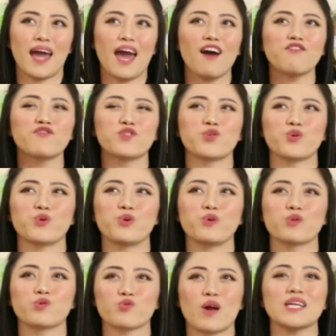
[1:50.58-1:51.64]
have
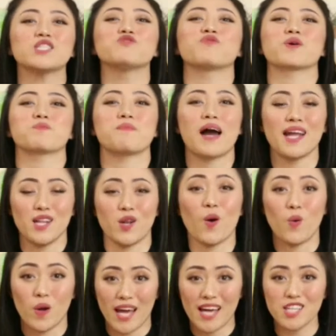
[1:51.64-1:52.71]
to transfer my
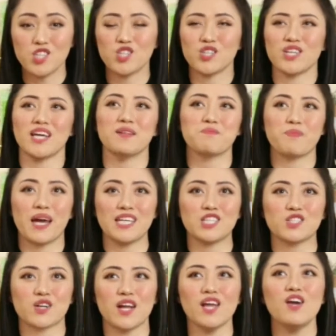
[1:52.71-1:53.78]
knowledge in
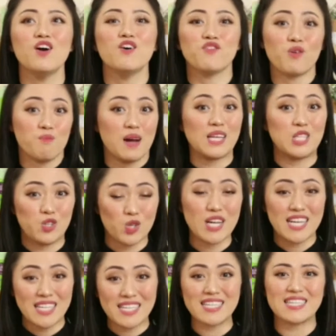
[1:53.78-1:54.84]
pastry for my
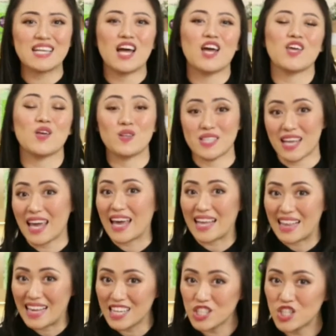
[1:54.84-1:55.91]
students using
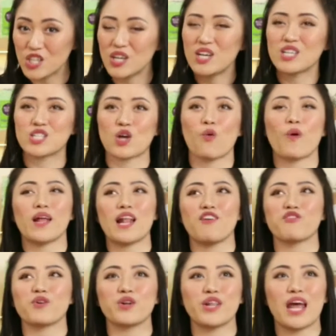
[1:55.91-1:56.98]
English. So
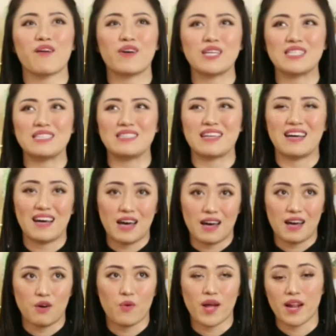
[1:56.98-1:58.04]
whenever there is
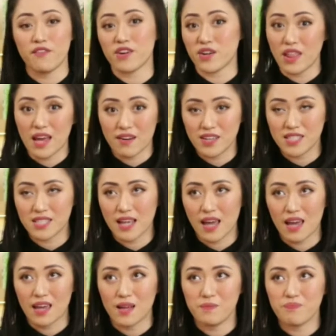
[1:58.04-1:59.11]

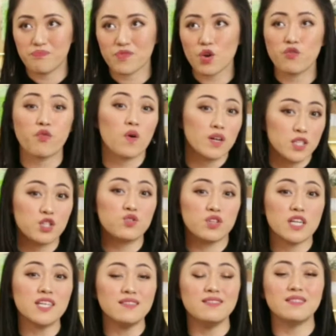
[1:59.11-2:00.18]
a foreign
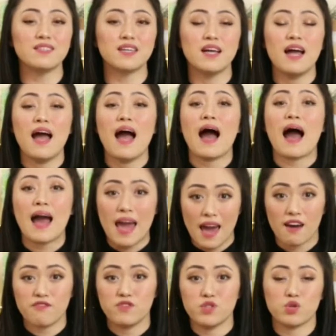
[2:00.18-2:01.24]
student, I
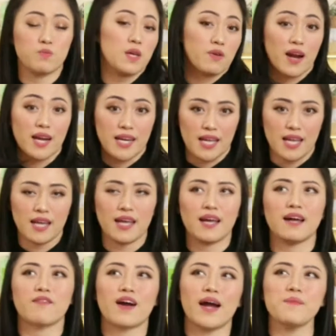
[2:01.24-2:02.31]
have to be ready,
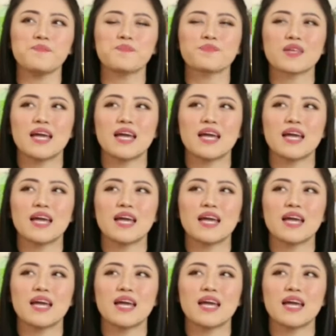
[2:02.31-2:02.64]
right?